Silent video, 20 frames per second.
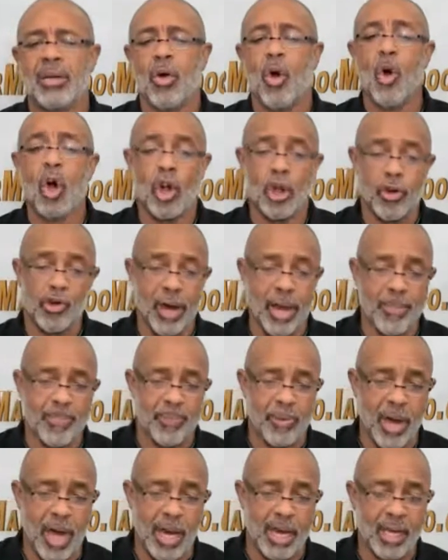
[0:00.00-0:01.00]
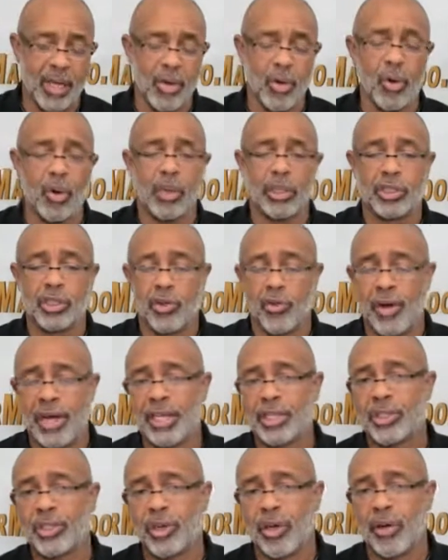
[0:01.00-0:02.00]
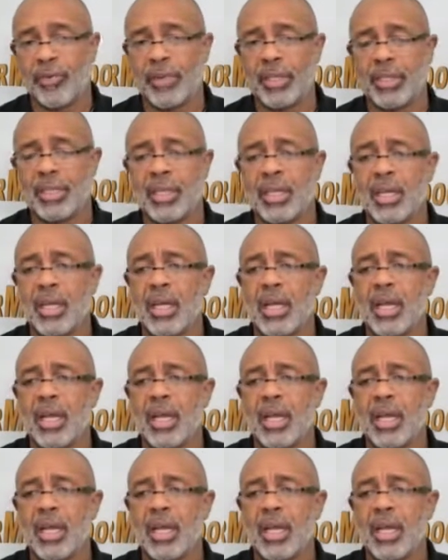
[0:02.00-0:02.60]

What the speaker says: or a great product or it's great service,